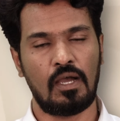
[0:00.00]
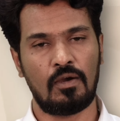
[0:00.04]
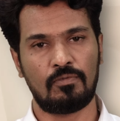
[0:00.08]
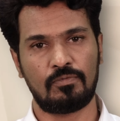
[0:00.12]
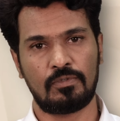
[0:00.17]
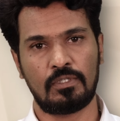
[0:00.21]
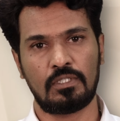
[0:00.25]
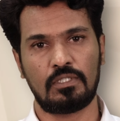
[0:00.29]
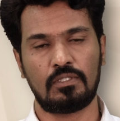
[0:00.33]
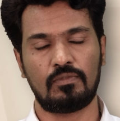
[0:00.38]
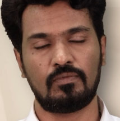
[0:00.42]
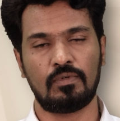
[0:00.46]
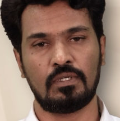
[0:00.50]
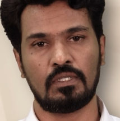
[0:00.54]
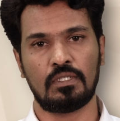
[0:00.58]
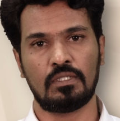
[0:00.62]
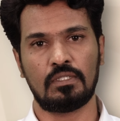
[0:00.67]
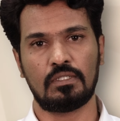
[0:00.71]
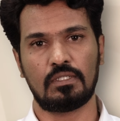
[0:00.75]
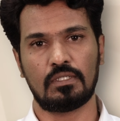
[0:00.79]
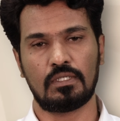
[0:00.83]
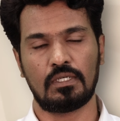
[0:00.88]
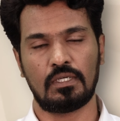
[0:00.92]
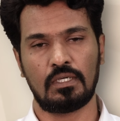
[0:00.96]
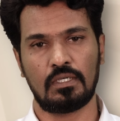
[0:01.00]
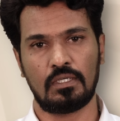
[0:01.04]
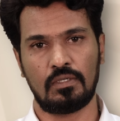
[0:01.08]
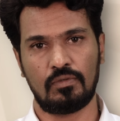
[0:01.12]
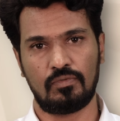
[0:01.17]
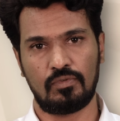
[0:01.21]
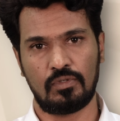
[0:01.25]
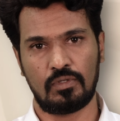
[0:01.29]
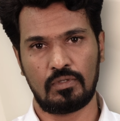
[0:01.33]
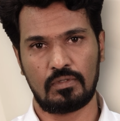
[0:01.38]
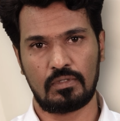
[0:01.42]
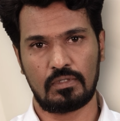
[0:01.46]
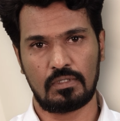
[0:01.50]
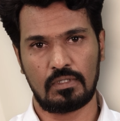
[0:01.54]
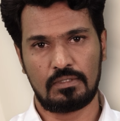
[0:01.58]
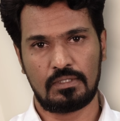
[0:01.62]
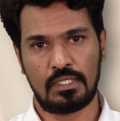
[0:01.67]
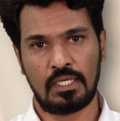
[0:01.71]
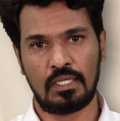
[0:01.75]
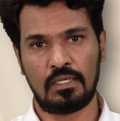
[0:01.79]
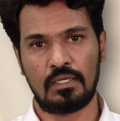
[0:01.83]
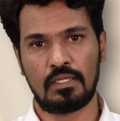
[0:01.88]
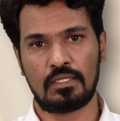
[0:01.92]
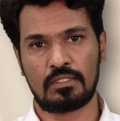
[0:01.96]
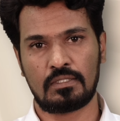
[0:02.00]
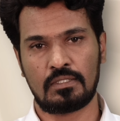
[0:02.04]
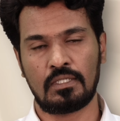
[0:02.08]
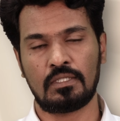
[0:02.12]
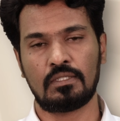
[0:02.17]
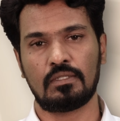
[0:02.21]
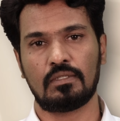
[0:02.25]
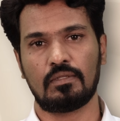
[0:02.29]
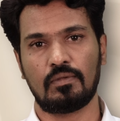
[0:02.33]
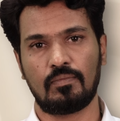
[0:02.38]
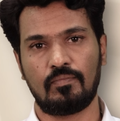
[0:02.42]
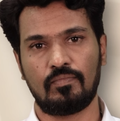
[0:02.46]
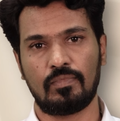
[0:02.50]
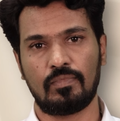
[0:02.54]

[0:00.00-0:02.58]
After 12th, uh, if your child has done